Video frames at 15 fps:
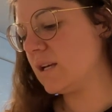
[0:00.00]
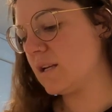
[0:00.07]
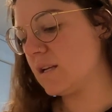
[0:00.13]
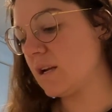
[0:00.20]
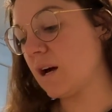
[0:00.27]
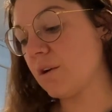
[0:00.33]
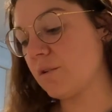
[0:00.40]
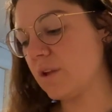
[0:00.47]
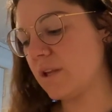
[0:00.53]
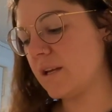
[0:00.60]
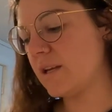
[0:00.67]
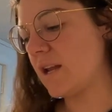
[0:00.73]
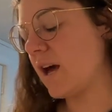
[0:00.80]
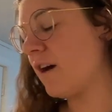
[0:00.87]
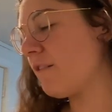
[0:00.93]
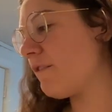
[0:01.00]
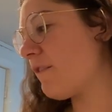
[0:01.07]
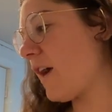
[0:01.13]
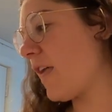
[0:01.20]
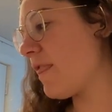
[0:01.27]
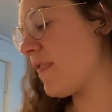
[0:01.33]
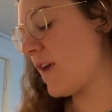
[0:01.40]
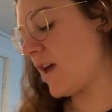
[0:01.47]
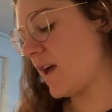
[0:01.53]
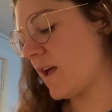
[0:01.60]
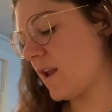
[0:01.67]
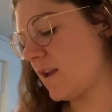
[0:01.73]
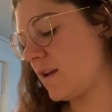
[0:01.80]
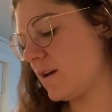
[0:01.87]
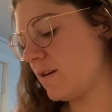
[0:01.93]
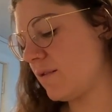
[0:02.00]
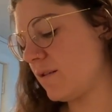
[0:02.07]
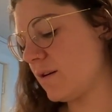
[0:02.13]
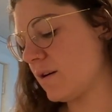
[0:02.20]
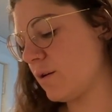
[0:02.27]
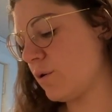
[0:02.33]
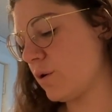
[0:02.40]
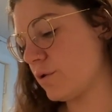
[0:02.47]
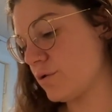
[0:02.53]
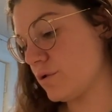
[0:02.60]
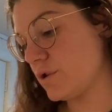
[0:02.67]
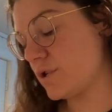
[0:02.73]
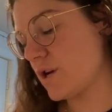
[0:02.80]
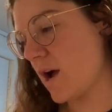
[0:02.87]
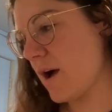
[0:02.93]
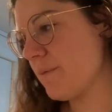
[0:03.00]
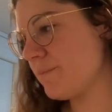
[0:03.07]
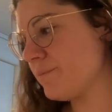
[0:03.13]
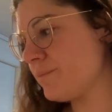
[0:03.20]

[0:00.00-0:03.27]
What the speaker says: not really enough. And then grocery shop.